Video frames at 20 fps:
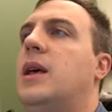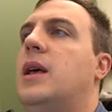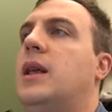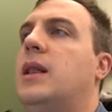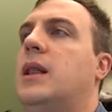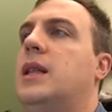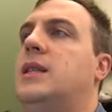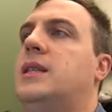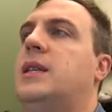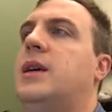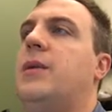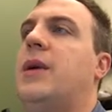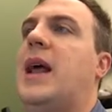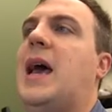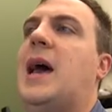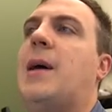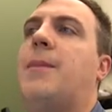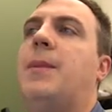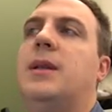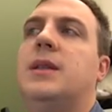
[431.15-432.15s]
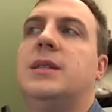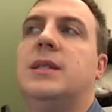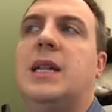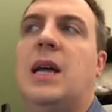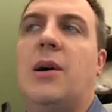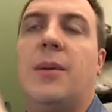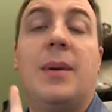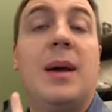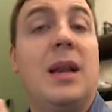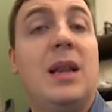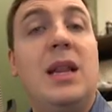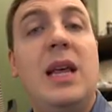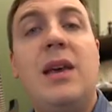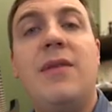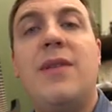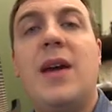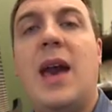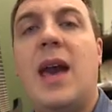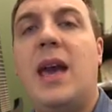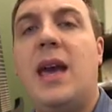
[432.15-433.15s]
And let's see what happens. Now I'm going to
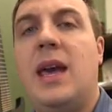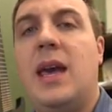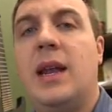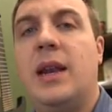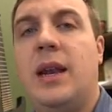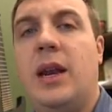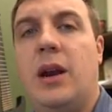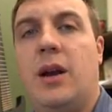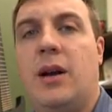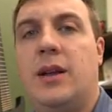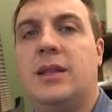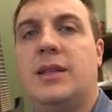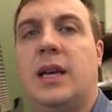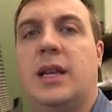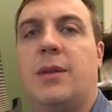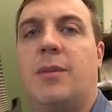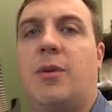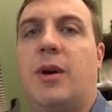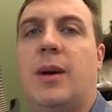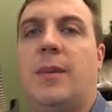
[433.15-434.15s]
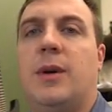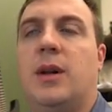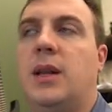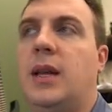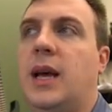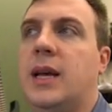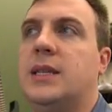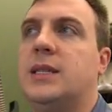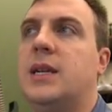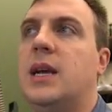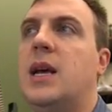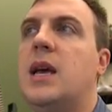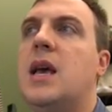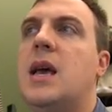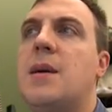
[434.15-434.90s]
leave a in here inside the parameter list.